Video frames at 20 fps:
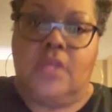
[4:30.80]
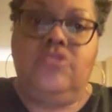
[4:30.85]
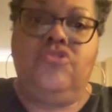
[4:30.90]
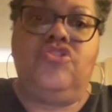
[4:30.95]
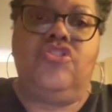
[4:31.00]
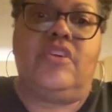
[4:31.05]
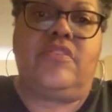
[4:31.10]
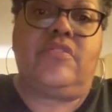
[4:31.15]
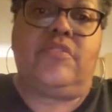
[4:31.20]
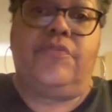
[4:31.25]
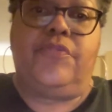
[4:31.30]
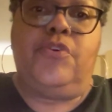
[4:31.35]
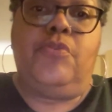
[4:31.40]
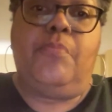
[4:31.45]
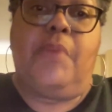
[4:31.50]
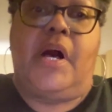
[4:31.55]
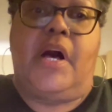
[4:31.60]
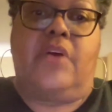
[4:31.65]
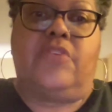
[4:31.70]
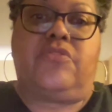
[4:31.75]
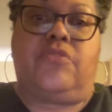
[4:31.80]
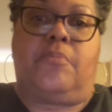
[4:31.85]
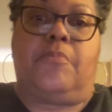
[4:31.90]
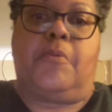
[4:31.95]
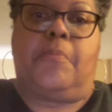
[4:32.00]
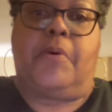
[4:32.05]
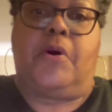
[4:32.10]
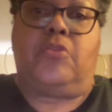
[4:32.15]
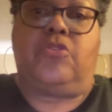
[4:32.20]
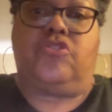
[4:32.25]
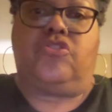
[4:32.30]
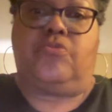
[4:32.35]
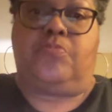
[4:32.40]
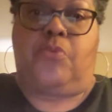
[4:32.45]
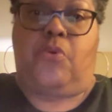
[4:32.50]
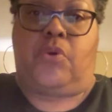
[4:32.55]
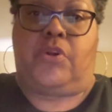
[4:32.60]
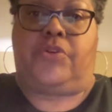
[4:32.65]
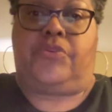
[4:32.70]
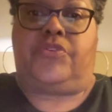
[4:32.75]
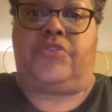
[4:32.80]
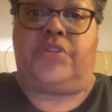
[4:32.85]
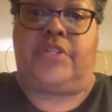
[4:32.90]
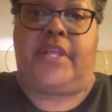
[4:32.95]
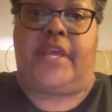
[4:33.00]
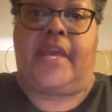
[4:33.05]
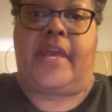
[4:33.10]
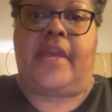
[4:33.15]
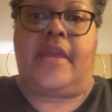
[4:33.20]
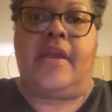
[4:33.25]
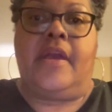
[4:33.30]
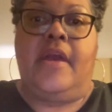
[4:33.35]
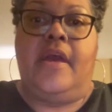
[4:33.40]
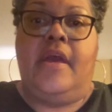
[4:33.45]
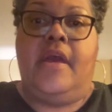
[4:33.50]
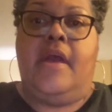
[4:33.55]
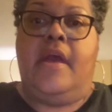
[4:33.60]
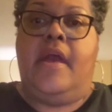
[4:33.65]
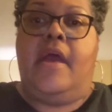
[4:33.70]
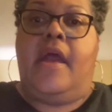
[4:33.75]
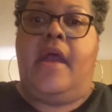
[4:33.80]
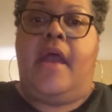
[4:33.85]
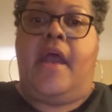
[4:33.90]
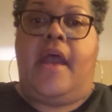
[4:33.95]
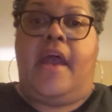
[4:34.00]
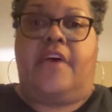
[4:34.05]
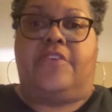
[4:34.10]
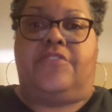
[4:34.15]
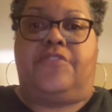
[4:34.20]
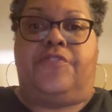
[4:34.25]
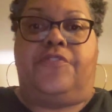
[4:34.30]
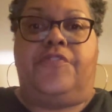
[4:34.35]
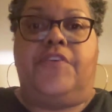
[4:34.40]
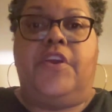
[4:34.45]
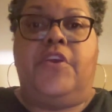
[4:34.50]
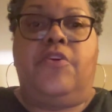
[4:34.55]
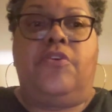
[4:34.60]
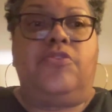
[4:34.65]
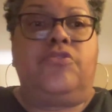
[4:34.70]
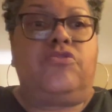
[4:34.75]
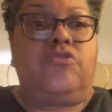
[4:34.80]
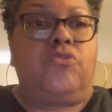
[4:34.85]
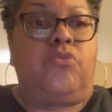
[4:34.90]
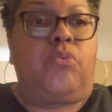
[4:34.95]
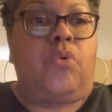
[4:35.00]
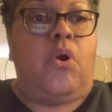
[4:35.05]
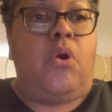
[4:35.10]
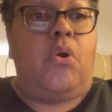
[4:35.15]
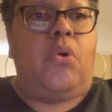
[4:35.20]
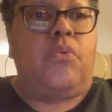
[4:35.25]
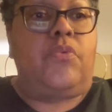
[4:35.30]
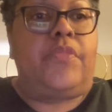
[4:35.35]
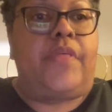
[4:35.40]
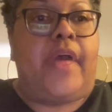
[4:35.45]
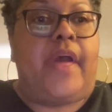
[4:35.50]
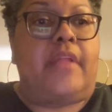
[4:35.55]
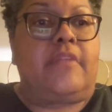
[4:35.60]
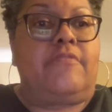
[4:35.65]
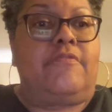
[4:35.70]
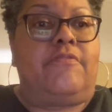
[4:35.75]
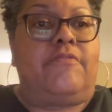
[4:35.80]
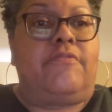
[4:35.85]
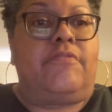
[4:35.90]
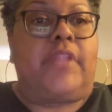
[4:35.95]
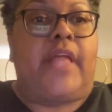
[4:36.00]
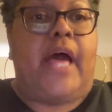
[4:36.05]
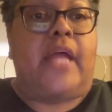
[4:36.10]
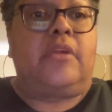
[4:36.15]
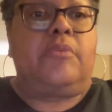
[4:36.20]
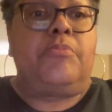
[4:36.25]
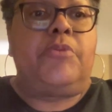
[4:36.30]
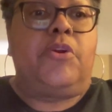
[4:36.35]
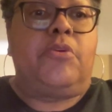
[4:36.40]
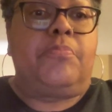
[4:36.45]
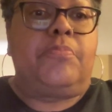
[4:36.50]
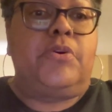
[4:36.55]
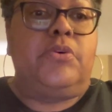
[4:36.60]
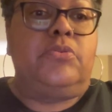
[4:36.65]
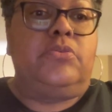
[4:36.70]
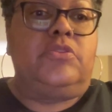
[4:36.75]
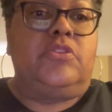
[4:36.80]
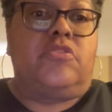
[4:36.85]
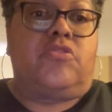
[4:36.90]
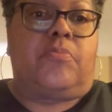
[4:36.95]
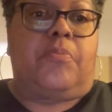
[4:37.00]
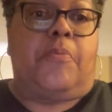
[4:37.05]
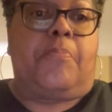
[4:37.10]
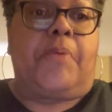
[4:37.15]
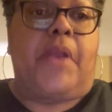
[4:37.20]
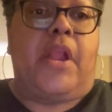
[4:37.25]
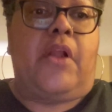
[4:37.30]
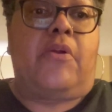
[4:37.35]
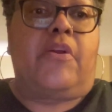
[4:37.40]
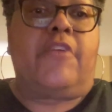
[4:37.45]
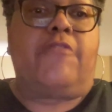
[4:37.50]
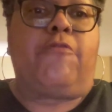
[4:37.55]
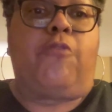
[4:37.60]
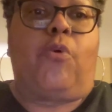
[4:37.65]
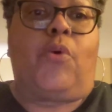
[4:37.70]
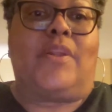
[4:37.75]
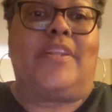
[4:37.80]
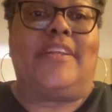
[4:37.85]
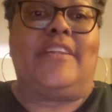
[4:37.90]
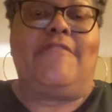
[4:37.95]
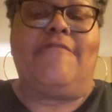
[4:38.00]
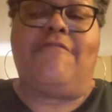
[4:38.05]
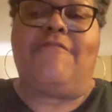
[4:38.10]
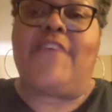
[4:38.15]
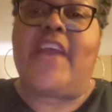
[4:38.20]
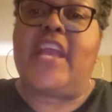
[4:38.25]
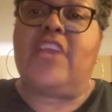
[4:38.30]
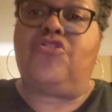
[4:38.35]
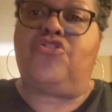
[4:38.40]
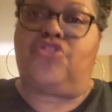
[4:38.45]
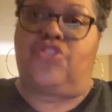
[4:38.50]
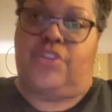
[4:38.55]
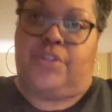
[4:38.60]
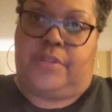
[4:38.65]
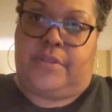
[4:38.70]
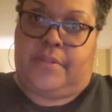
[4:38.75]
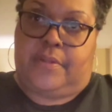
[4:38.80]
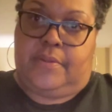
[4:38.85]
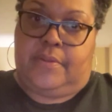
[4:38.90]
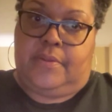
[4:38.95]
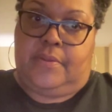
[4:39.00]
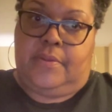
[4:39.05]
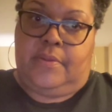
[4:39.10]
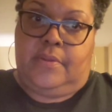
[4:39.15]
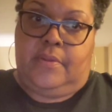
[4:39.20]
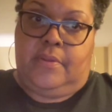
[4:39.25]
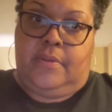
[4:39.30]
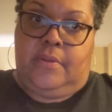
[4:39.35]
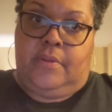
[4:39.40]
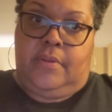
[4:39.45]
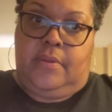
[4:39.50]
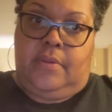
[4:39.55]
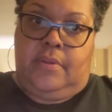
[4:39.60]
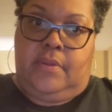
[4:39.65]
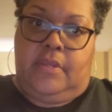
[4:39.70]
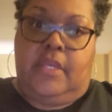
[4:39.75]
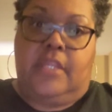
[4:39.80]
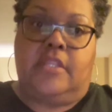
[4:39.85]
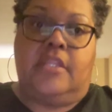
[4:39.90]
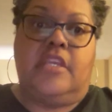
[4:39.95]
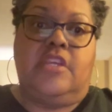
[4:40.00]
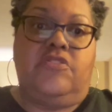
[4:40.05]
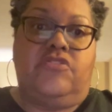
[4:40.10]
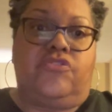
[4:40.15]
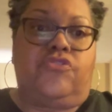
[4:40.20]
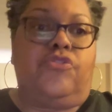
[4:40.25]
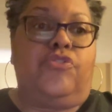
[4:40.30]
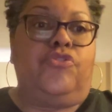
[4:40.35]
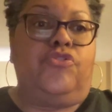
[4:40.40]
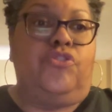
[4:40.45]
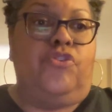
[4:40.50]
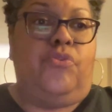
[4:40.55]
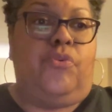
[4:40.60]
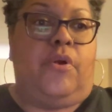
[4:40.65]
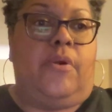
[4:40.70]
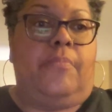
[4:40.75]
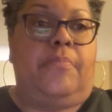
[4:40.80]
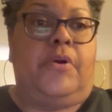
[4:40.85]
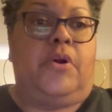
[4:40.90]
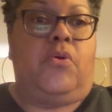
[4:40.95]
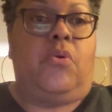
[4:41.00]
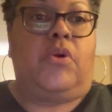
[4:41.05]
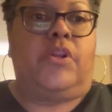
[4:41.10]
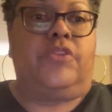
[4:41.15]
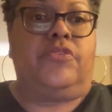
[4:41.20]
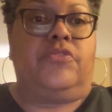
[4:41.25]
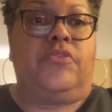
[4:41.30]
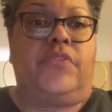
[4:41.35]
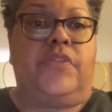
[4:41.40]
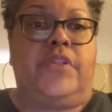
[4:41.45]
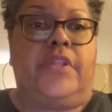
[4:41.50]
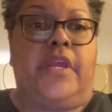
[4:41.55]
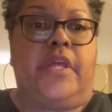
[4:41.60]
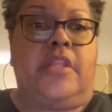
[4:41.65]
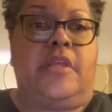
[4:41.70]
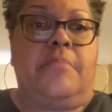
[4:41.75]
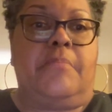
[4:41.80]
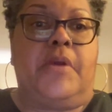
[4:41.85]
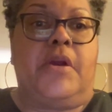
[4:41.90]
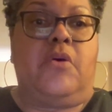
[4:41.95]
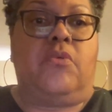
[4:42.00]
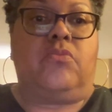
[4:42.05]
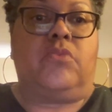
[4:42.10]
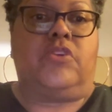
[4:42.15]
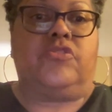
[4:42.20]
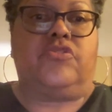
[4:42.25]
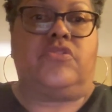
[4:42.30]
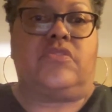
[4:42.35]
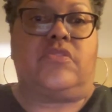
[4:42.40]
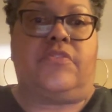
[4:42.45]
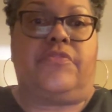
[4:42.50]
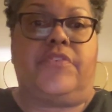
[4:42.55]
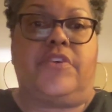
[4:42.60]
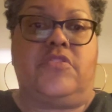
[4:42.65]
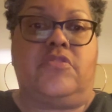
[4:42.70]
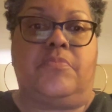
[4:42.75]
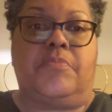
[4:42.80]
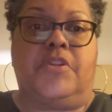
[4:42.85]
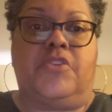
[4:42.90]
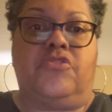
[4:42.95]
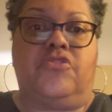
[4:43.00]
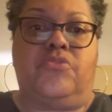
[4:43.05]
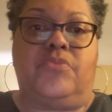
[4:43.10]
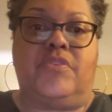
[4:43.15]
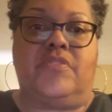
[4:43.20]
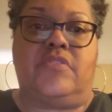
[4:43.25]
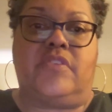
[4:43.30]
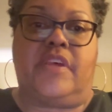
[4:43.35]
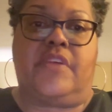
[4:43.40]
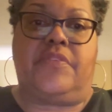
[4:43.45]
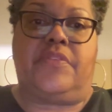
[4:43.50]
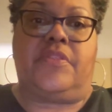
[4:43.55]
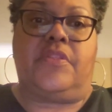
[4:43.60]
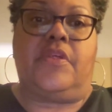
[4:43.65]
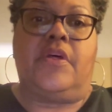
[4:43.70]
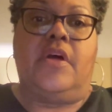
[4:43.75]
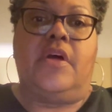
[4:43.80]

just a few miles from the Polish border today. As fears grow that Vladimir Putin is preparing for an invasion in Eastern Europe. According to the Daily Mail, Russia's defense ministry said